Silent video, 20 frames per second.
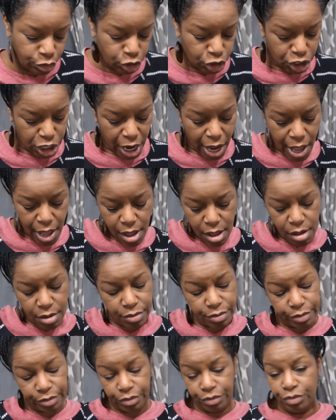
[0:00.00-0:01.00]
Child.
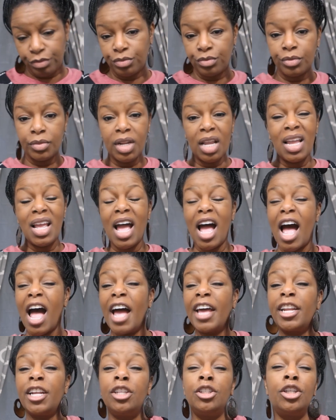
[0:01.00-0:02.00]

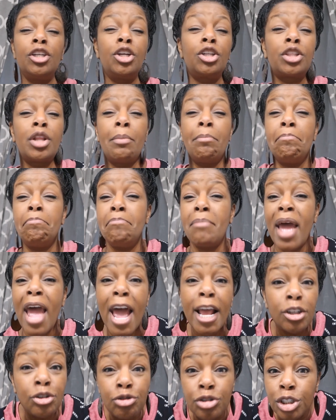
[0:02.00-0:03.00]
I done took the
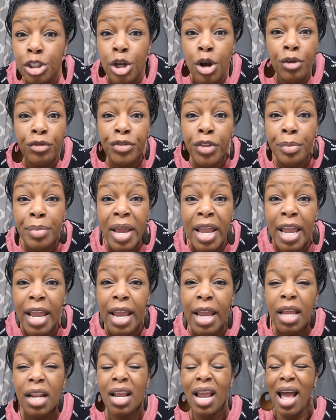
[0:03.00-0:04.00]
mattress off the
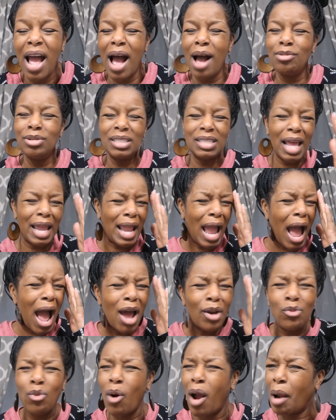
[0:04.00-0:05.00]
bed. I was like,
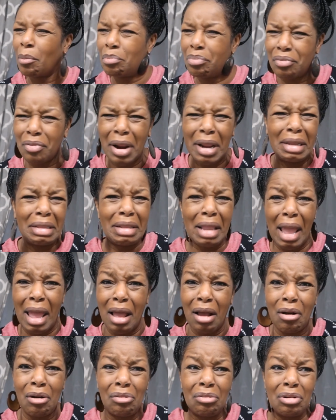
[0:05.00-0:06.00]
how do I break
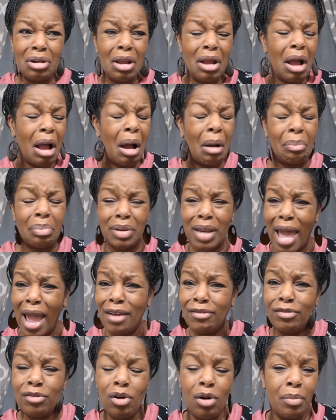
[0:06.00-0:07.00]
down a
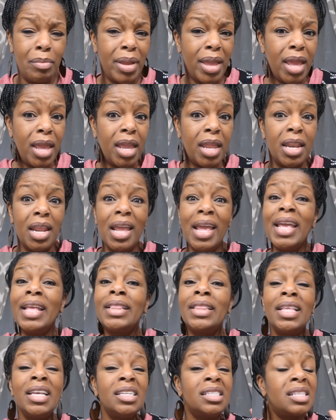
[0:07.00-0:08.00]
platform bed?
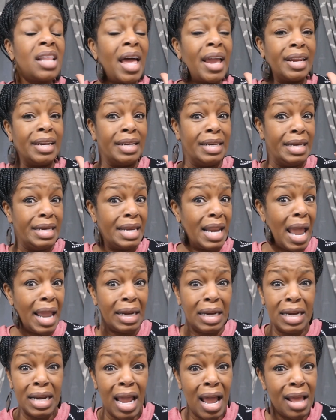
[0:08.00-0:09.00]
There's like
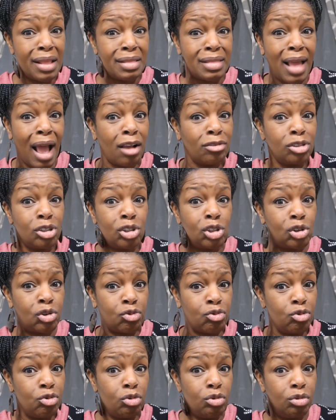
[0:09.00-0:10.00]
99,000
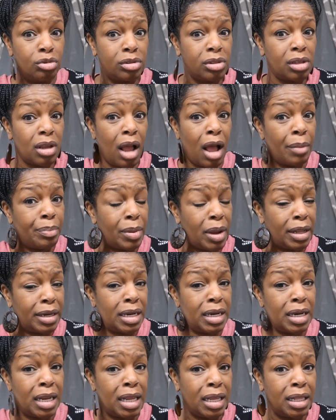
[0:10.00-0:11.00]
screws up
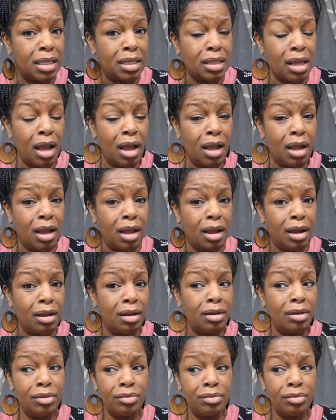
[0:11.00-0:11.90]
underneath uh,